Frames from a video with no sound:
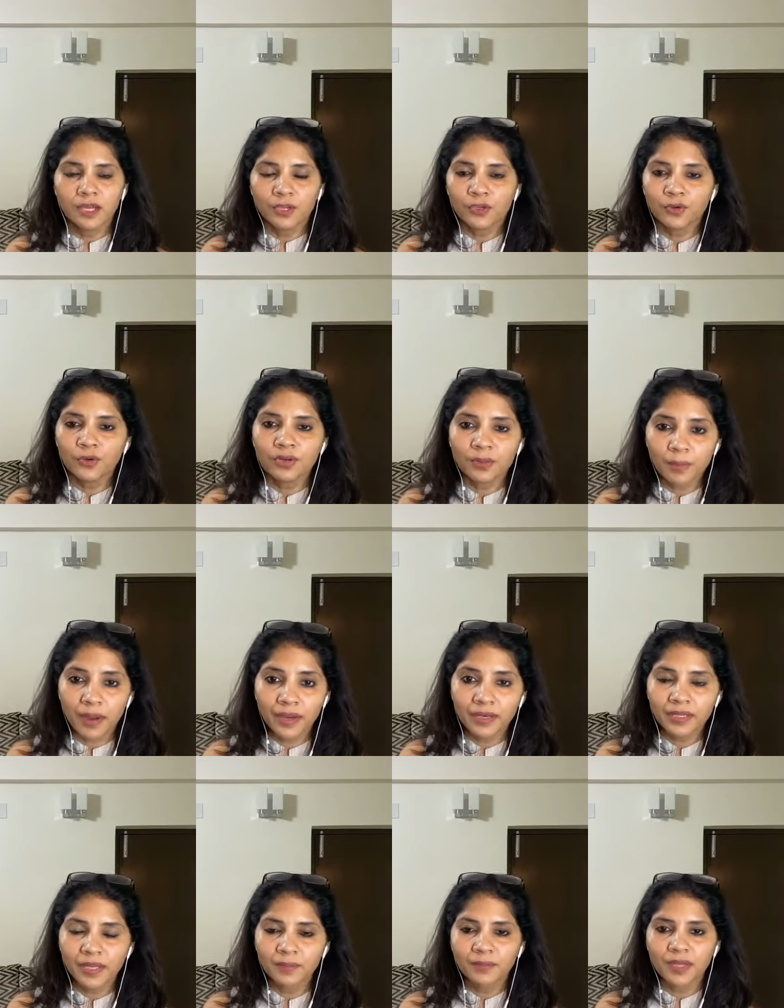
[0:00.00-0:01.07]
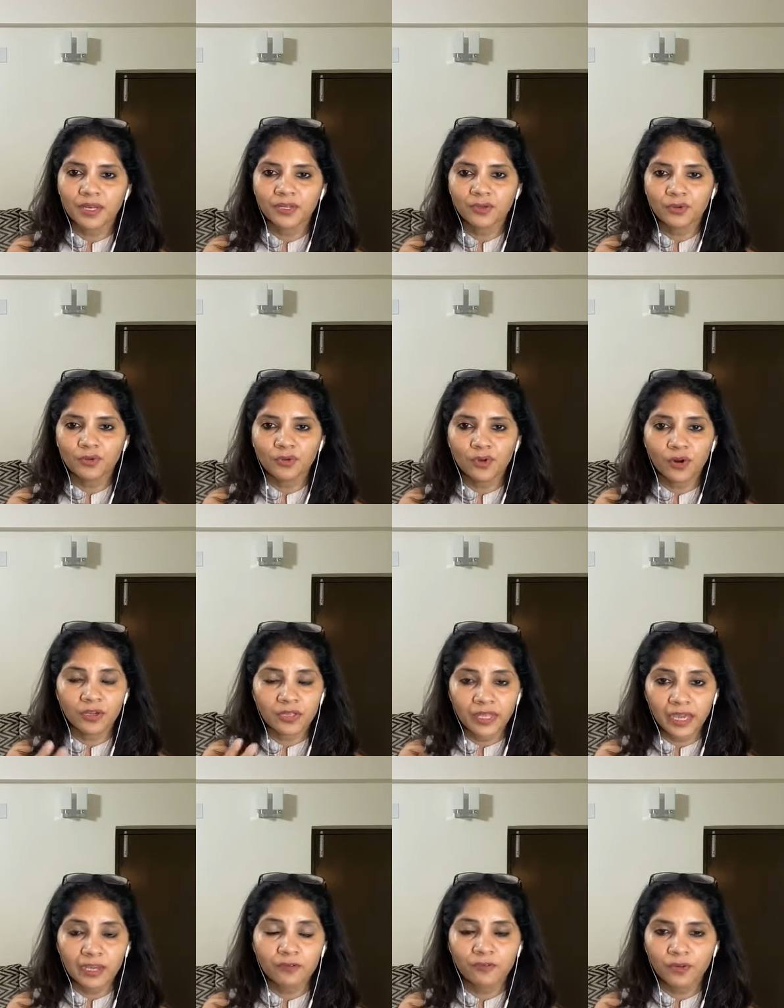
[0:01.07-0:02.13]
you know remind them that you know you're
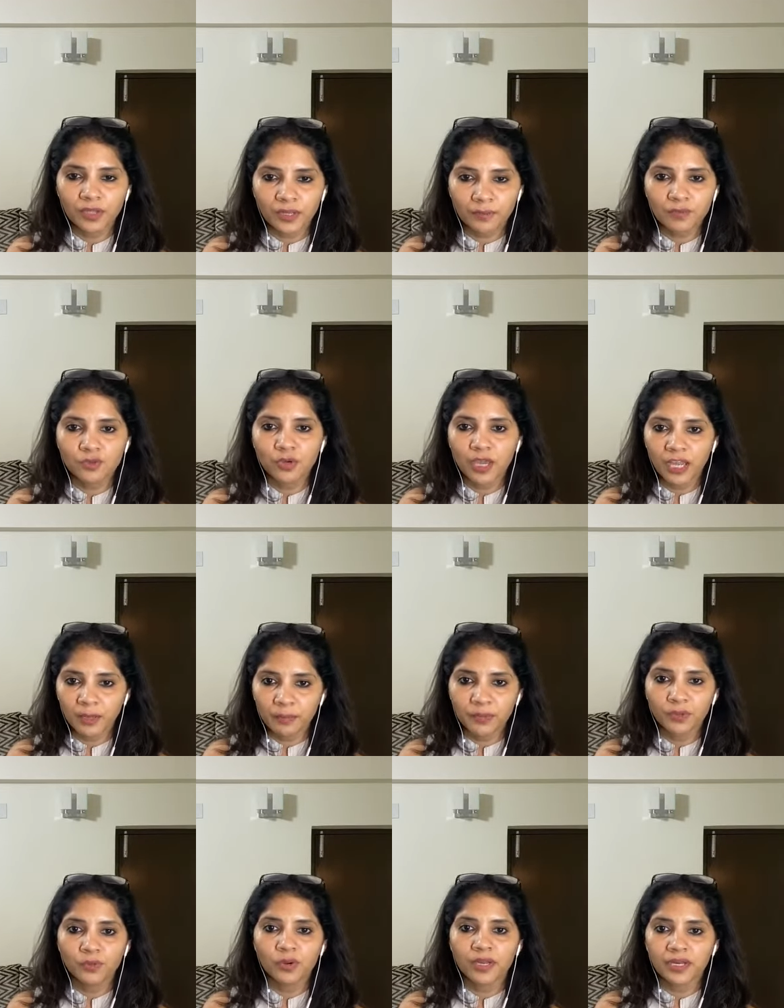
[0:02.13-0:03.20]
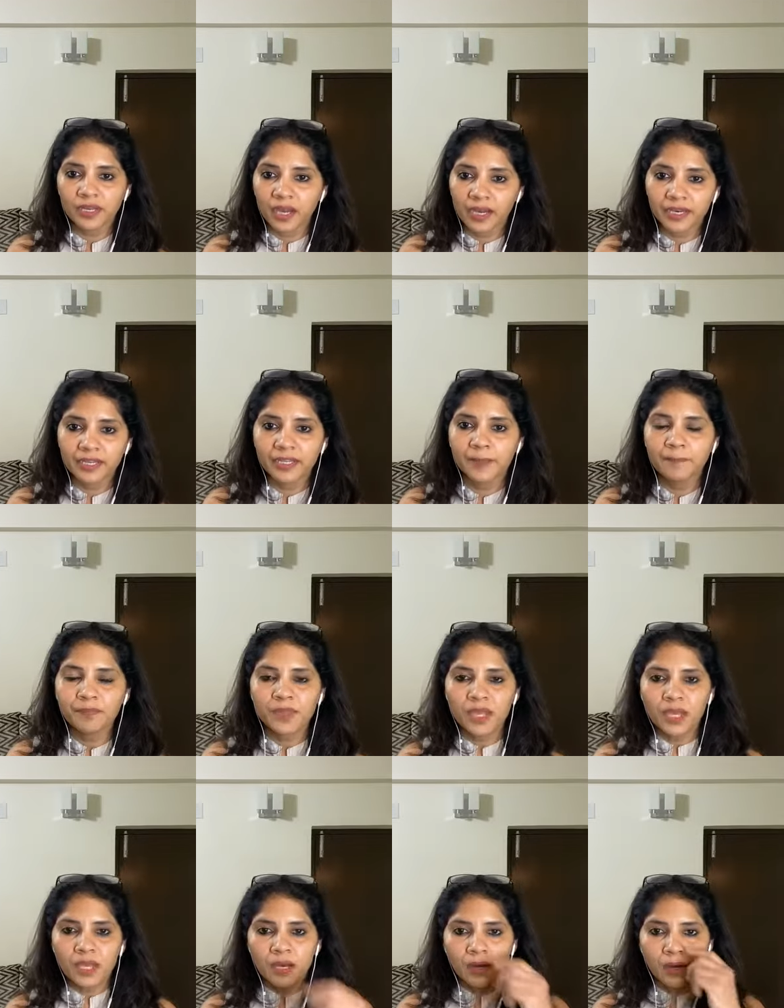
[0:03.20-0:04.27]
there for them to help you and guide them
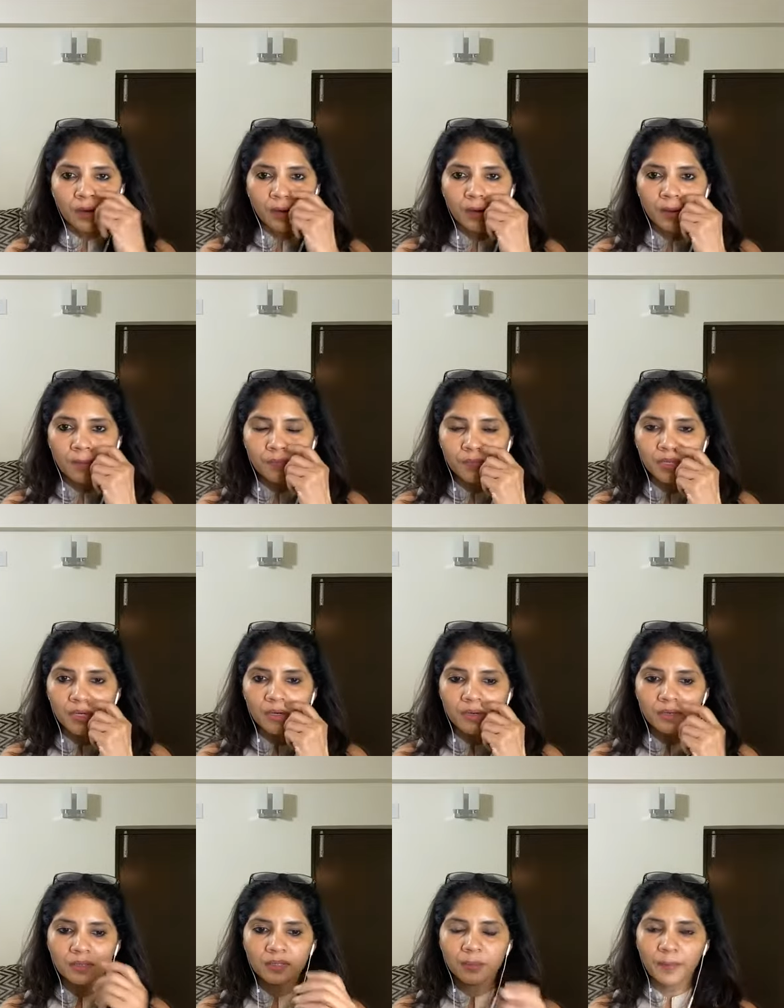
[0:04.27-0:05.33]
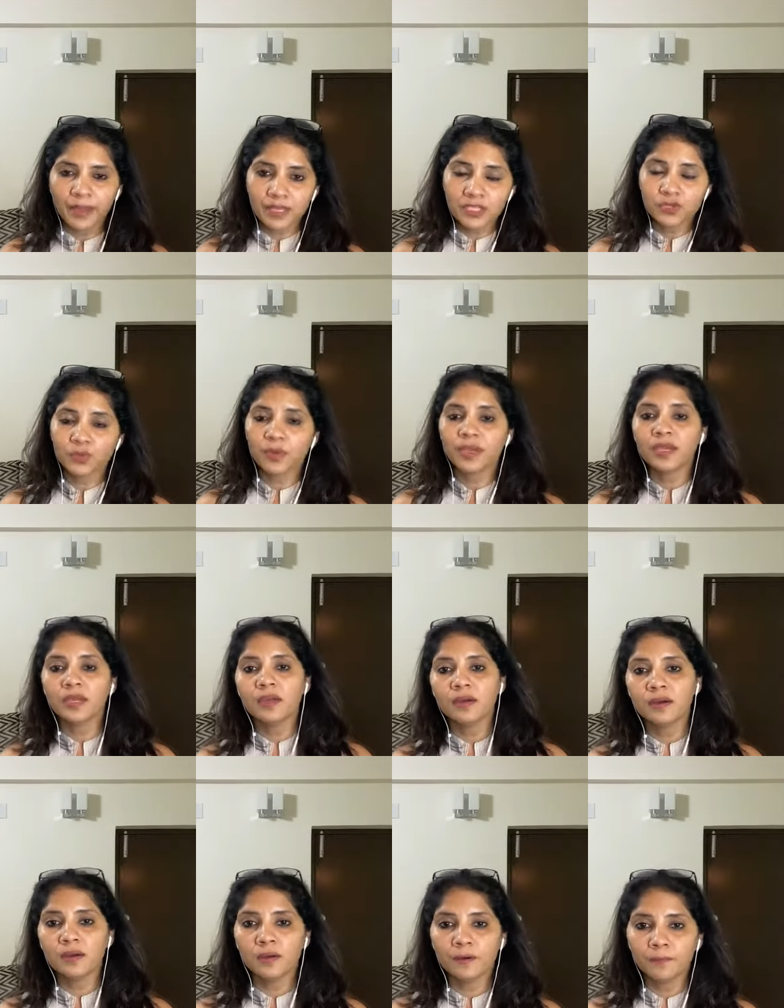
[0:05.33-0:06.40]
um, uh, the best way
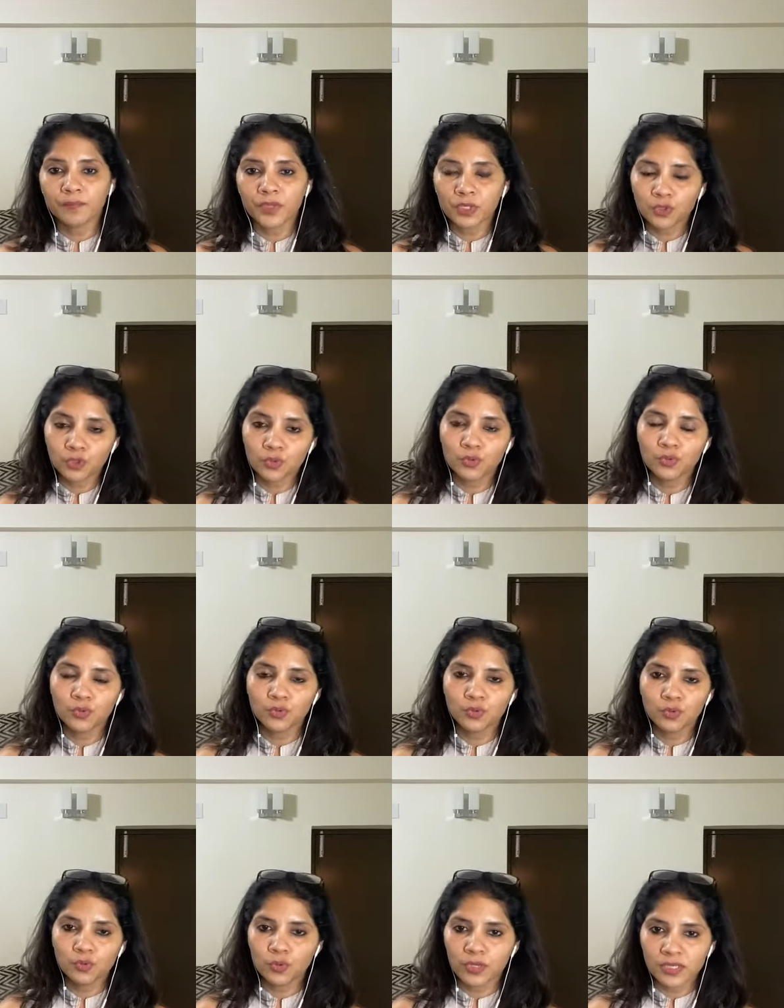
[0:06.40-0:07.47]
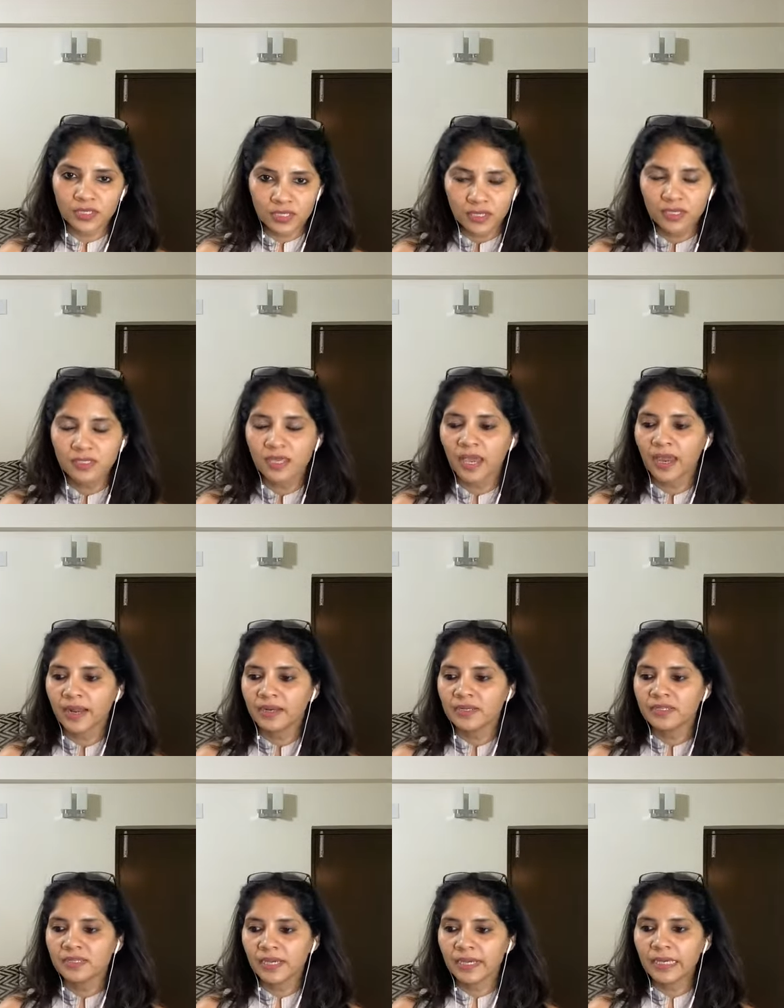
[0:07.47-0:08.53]
um, to do is this and
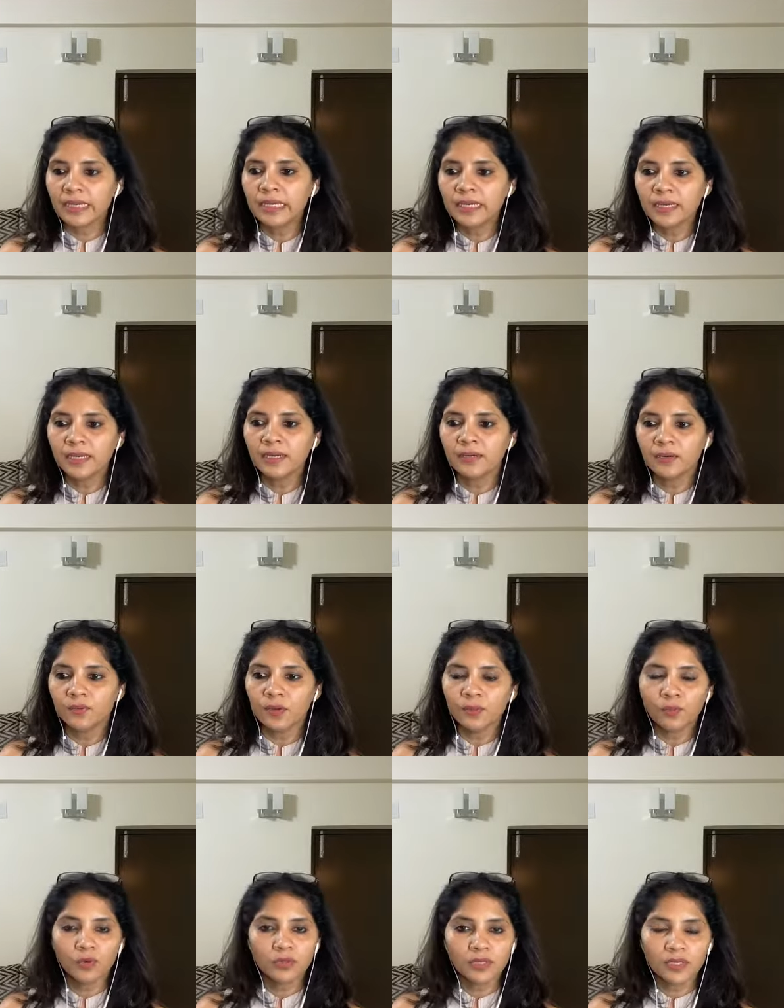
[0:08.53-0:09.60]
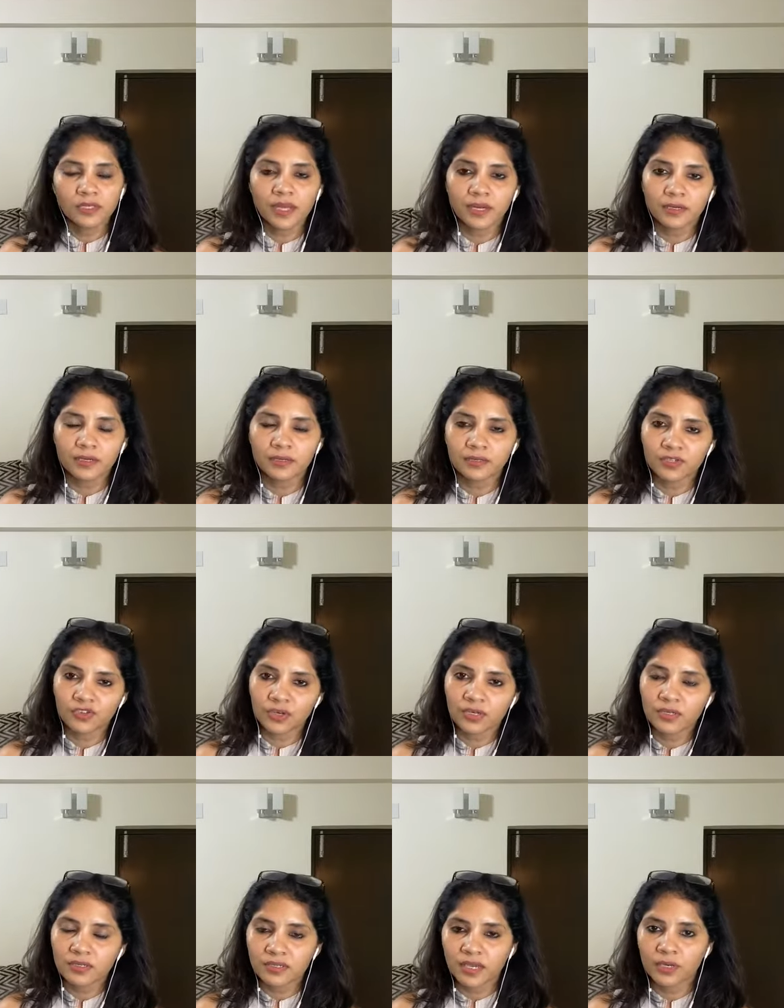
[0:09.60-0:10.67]
secondly uh, one more thing that uh, the
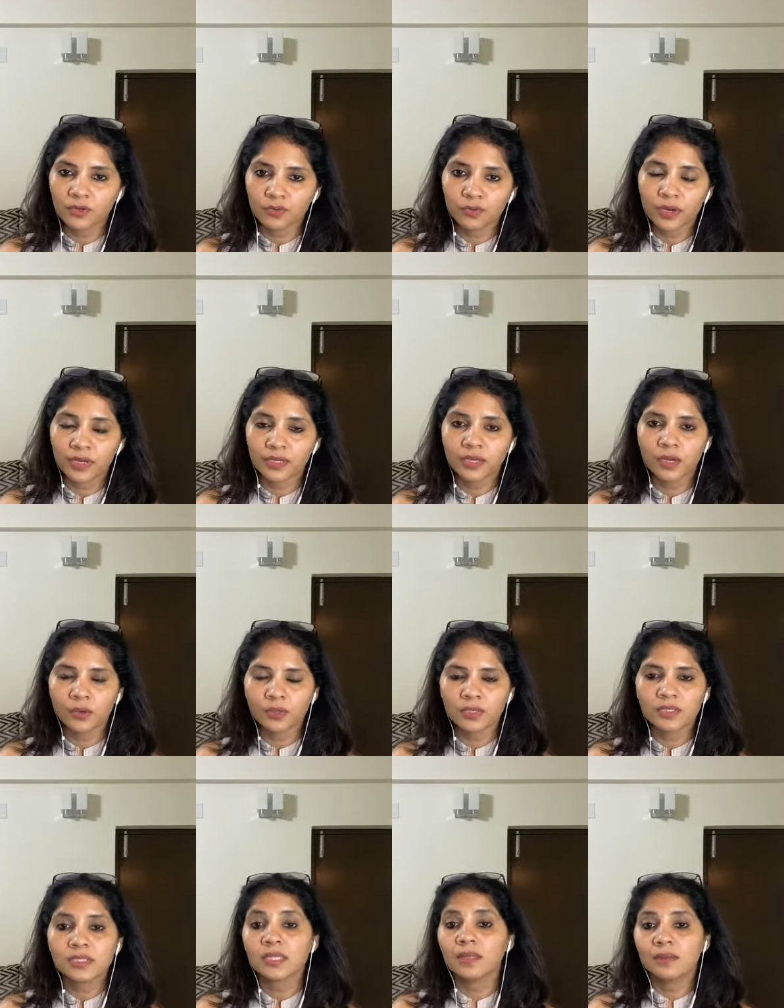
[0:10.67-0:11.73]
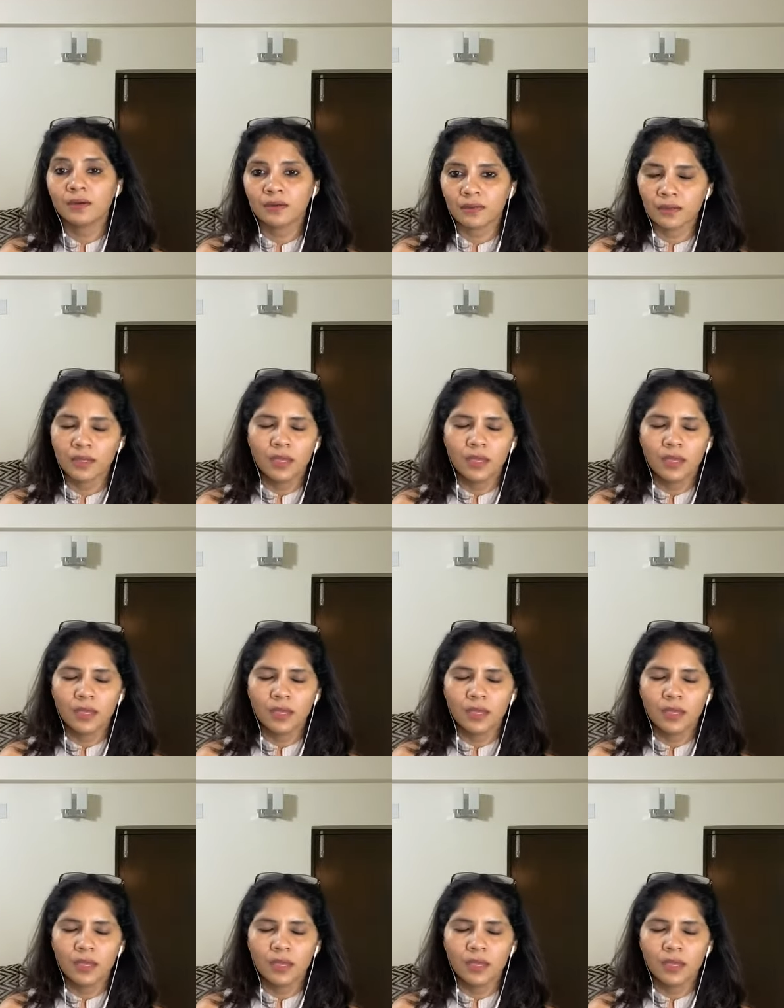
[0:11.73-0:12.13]
trainers can do right now is learn